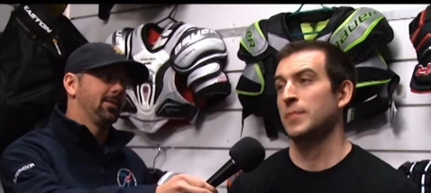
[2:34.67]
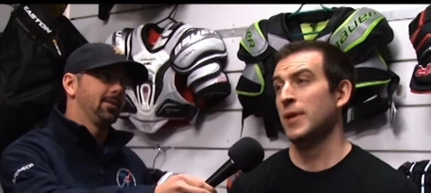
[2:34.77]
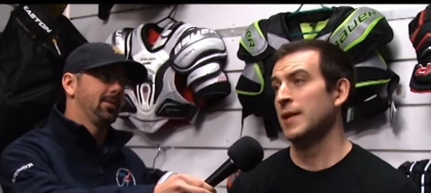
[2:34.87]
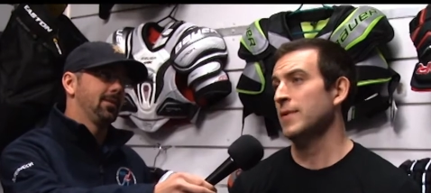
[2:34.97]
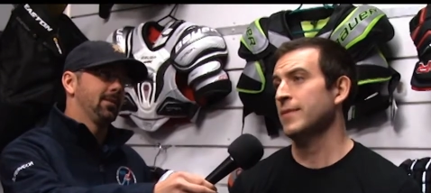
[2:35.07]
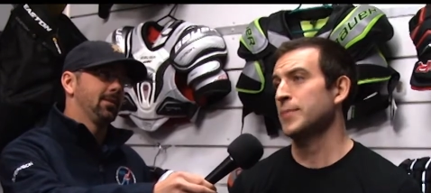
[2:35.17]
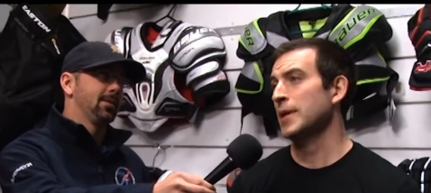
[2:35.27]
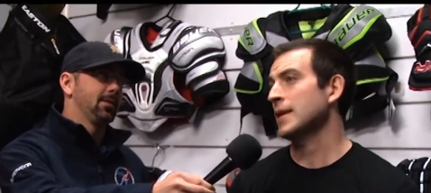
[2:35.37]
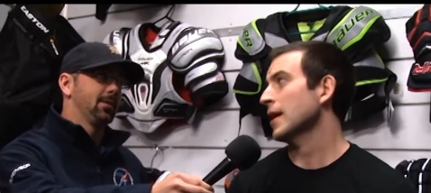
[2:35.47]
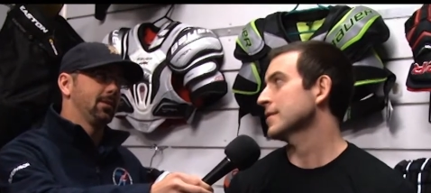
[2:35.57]
Speaker 1: played with or
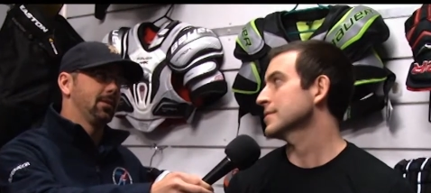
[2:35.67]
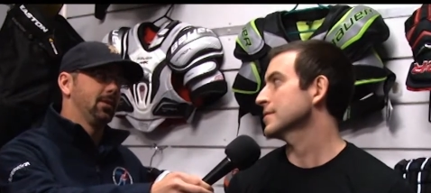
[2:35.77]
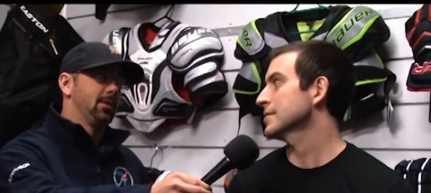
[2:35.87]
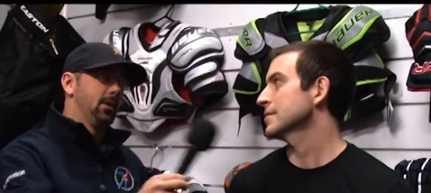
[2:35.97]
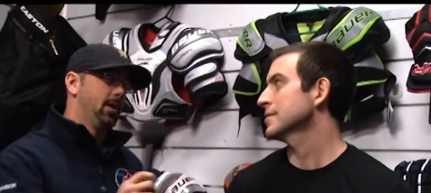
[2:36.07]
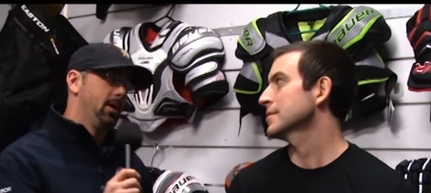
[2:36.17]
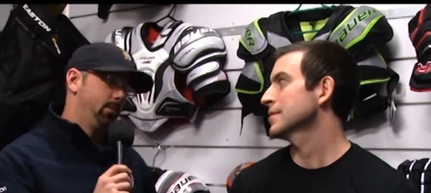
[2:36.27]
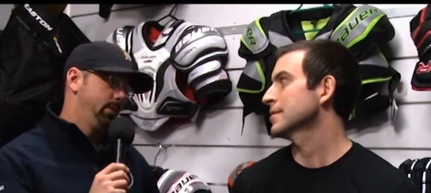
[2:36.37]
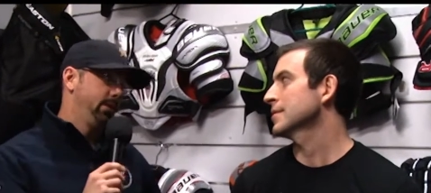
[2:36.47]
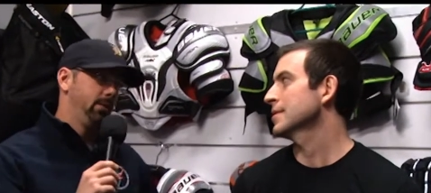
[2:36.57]
played against?
Speaker 2: Uh,
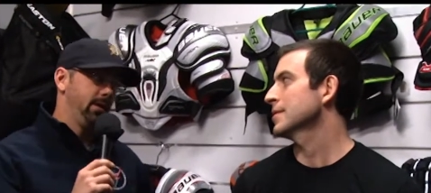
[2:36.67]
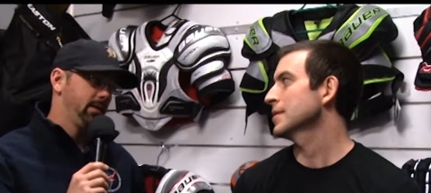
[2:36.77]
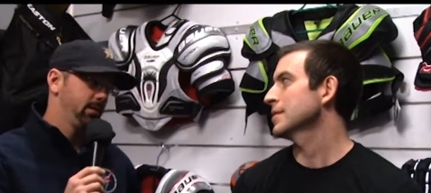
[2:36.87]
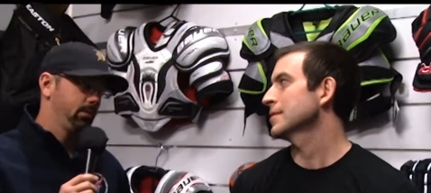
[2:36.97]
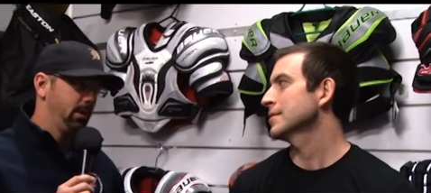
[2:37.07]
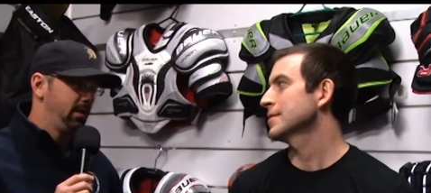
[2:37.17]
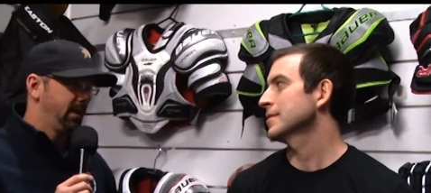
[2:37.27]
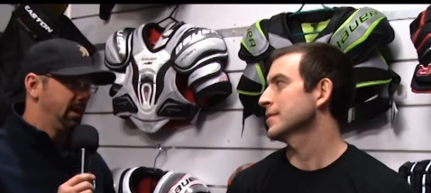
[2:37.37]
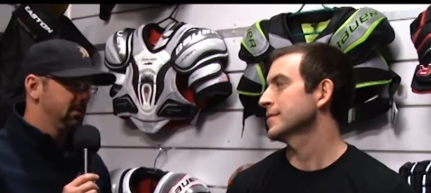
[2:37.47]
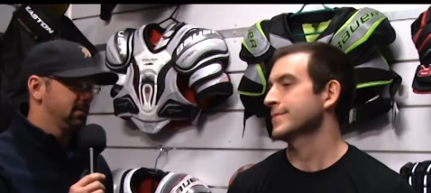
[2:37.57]
played with. Played
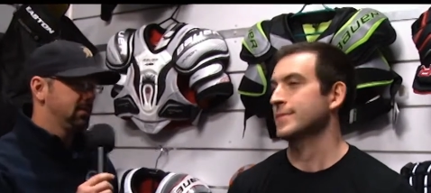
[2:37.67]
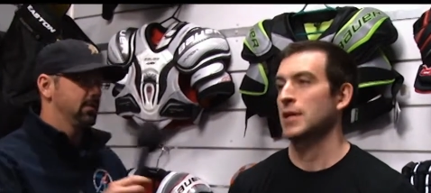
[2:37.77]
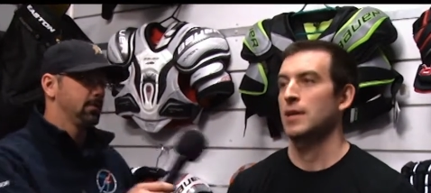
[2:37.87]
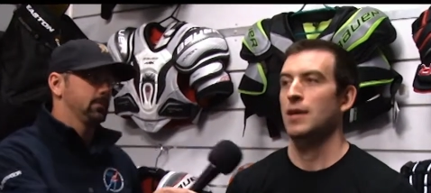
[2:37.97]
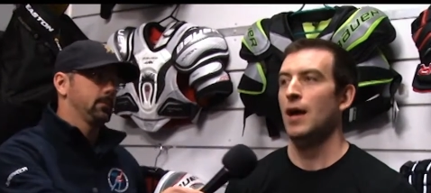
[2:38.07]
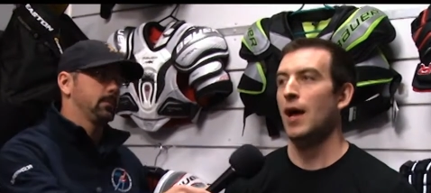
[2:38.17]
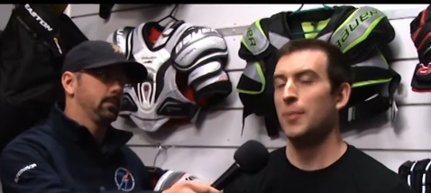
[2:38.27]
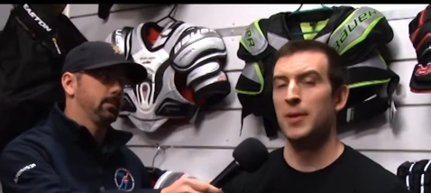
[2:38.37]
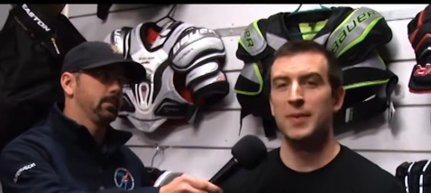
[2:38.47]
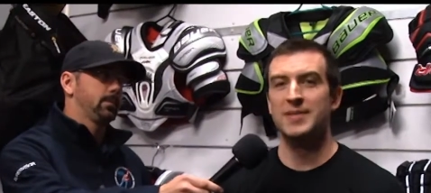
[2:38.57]
against.
Speaker 1: Uh,
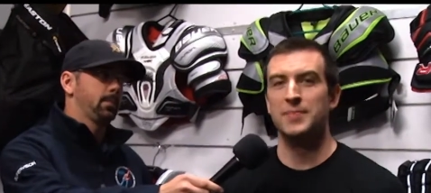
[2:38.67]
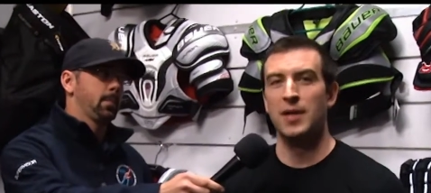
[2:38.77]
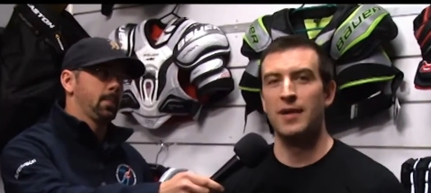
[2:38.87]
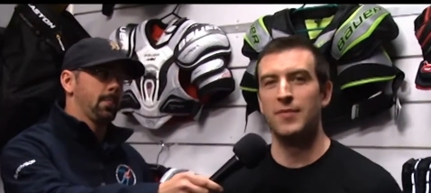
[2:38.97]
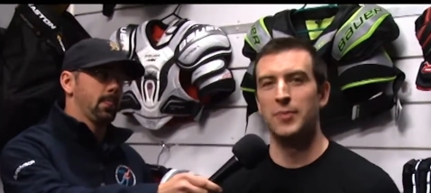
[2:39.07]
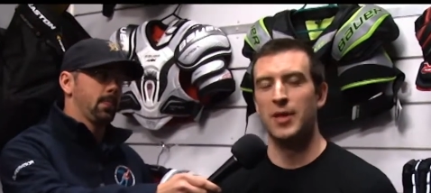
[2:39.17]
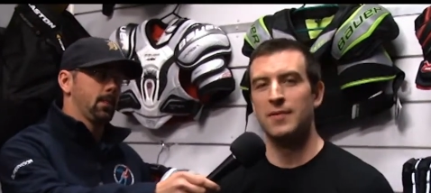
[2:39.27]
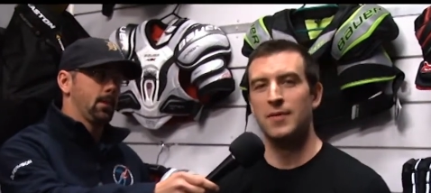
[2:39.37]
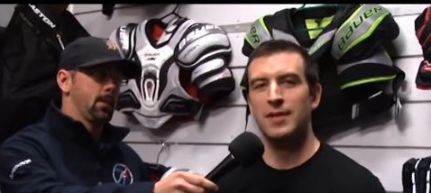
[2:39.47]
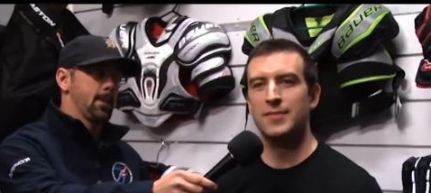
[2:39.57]
probably the best player I ever
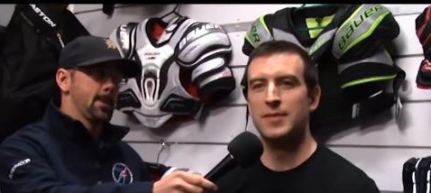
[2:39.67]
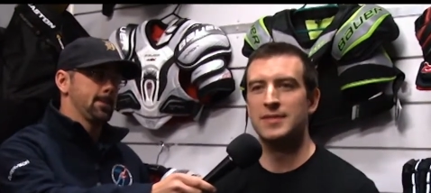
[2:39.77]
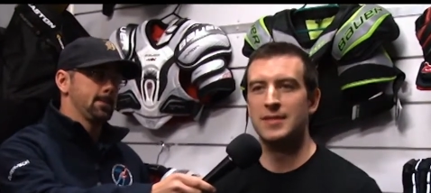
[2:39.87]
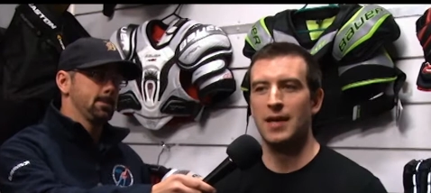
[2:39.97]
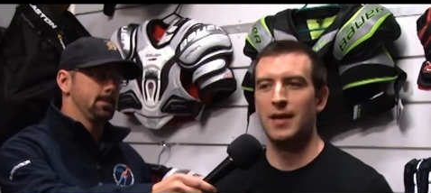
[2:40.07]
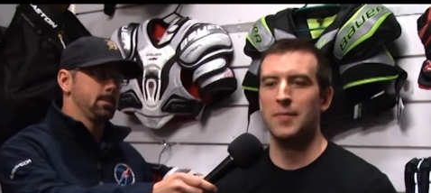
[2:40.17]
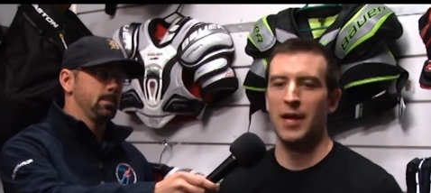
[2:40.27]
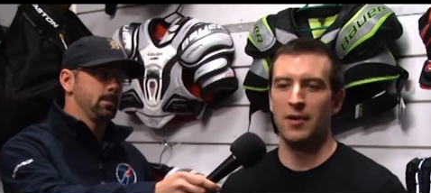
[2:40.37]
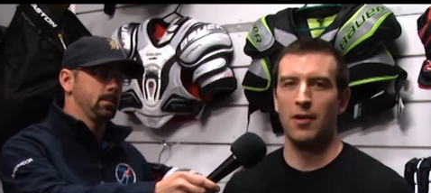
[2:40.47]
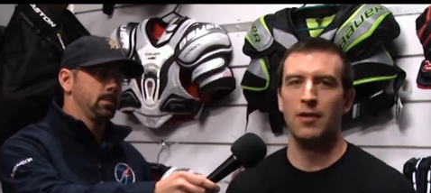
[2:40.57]
played with was uh,
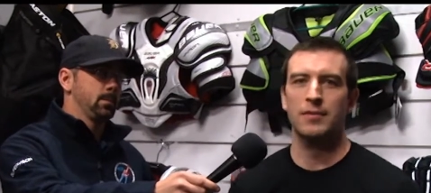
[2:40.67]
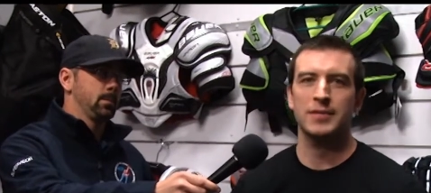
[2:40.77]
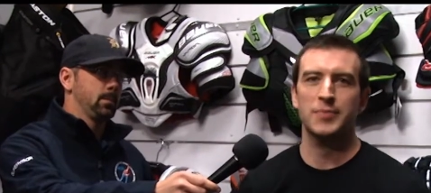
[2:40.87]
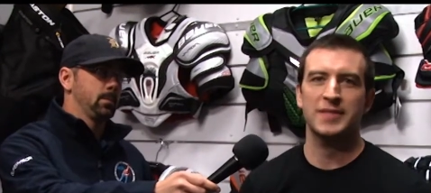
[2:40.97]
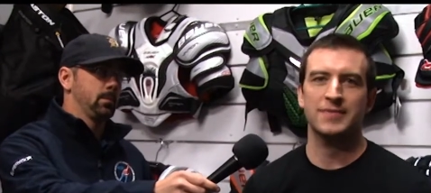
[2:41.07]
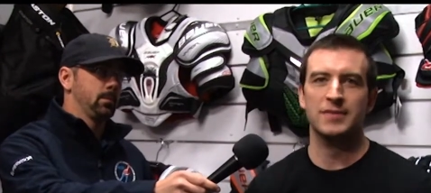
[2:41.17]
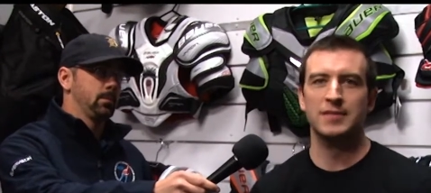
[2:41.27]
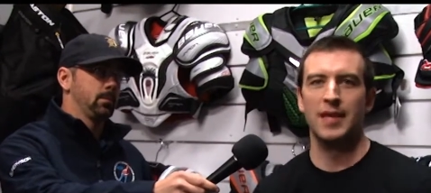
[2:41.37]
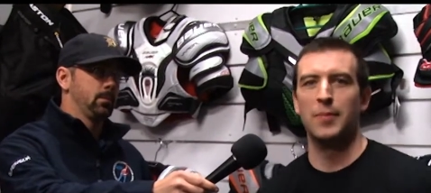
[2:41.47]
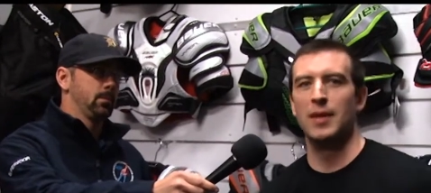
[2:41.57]
Matt Carle. He plays for the
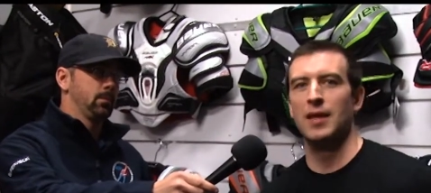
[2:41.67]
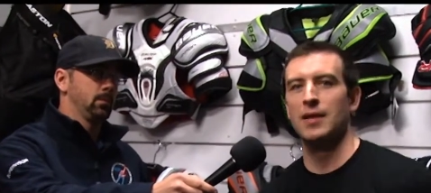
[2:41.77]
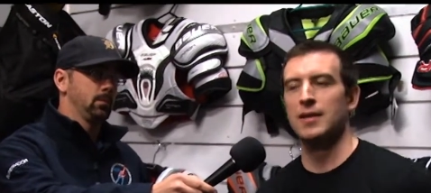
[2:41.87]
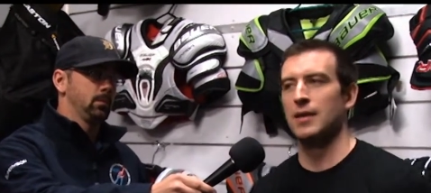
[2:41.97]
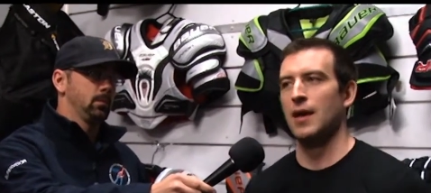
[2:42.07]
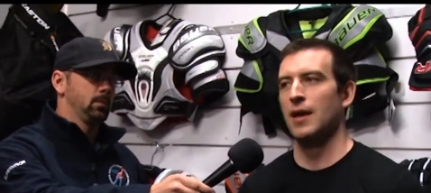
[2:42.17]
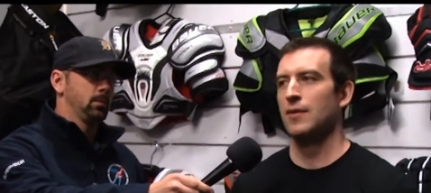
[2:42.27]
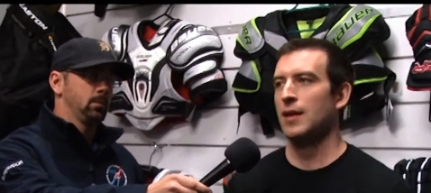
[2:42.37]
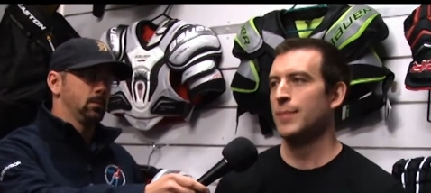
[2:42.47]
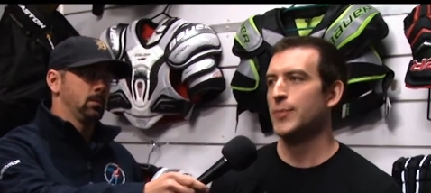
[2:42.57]
Tampa Bay Lightning
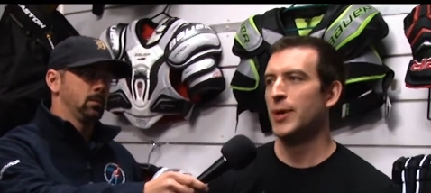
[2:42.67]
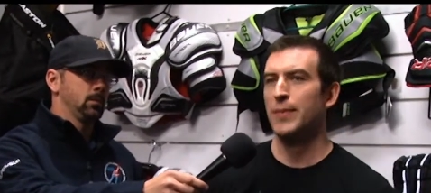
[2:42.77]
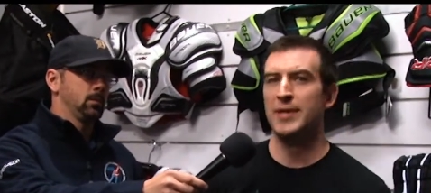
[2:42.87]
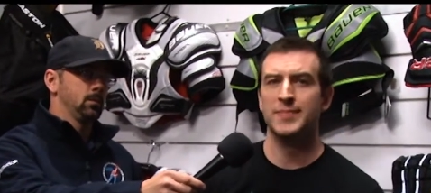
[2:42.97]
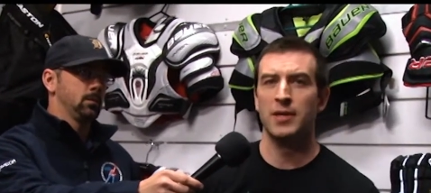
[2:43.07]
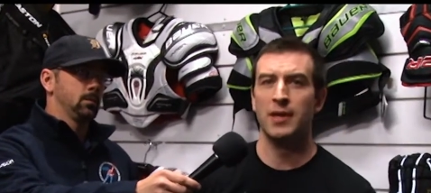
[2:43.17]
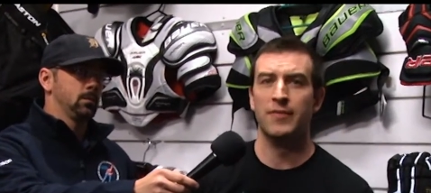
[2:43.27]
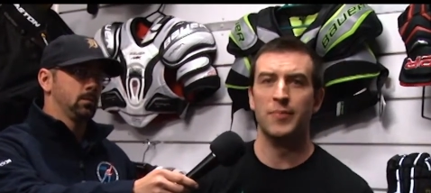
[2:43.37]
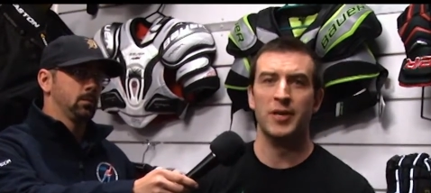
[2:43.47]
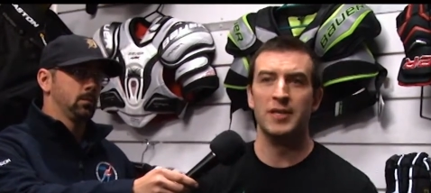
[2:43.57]
now, and probably the best player I
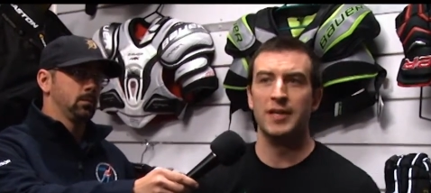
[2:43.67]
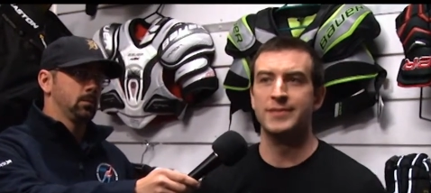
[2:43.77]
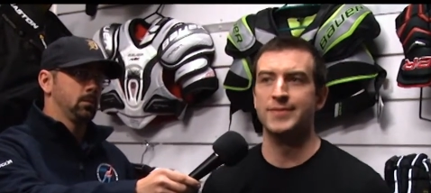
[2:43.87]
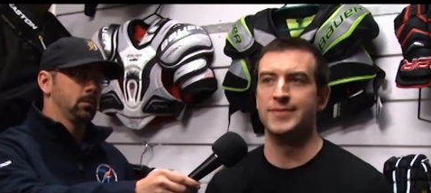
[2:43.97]
ever played against